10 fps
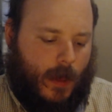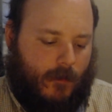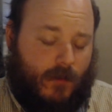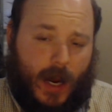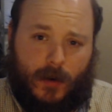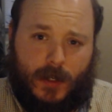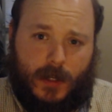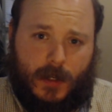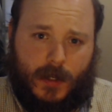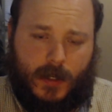
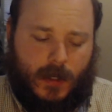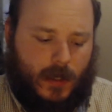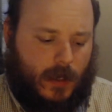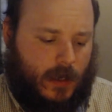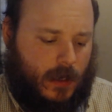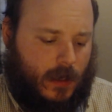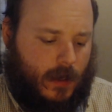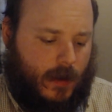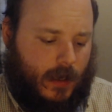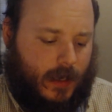viruses,
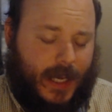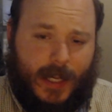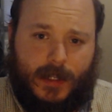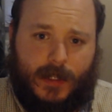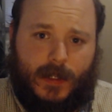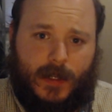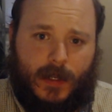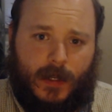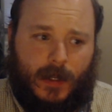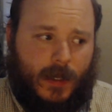yeast,
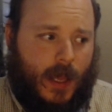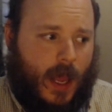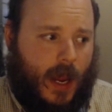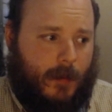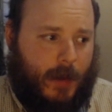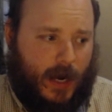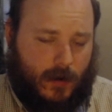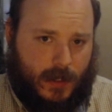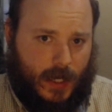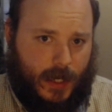and
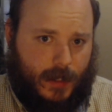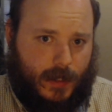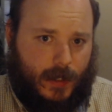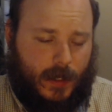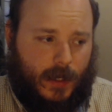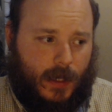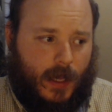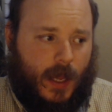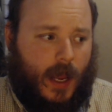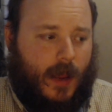parasites.
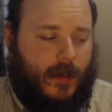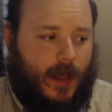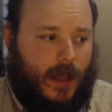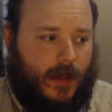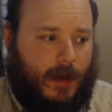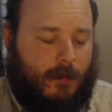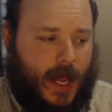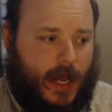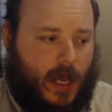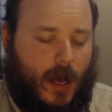And they
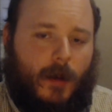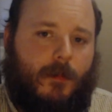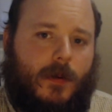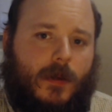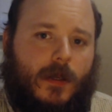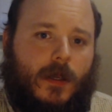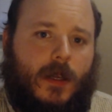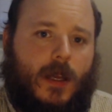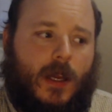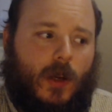make up
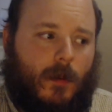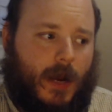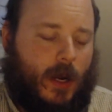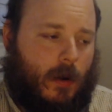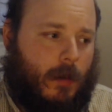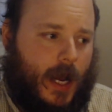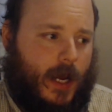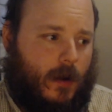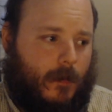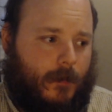your microbiome.
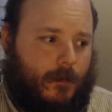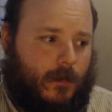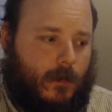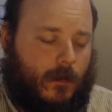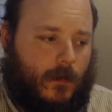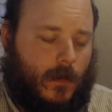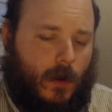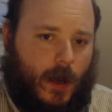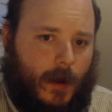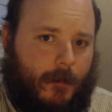
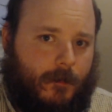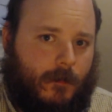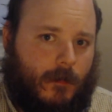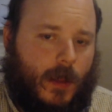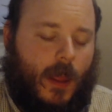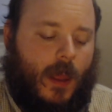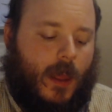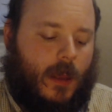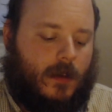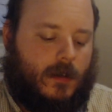Okay?
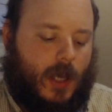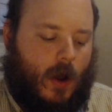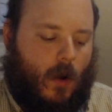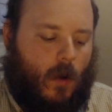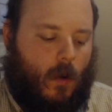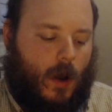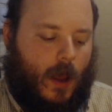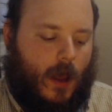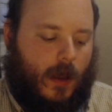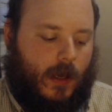So
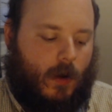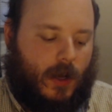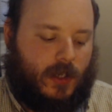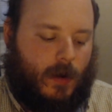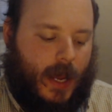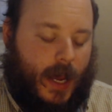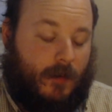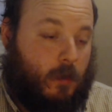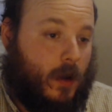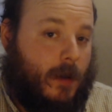you also
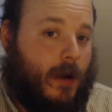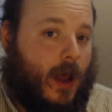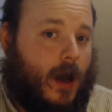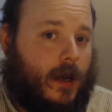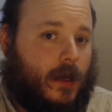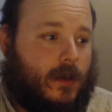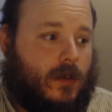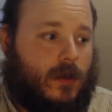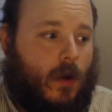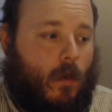have
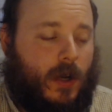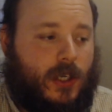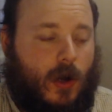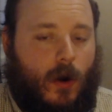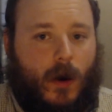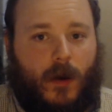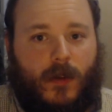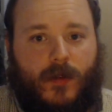prebiotics, which are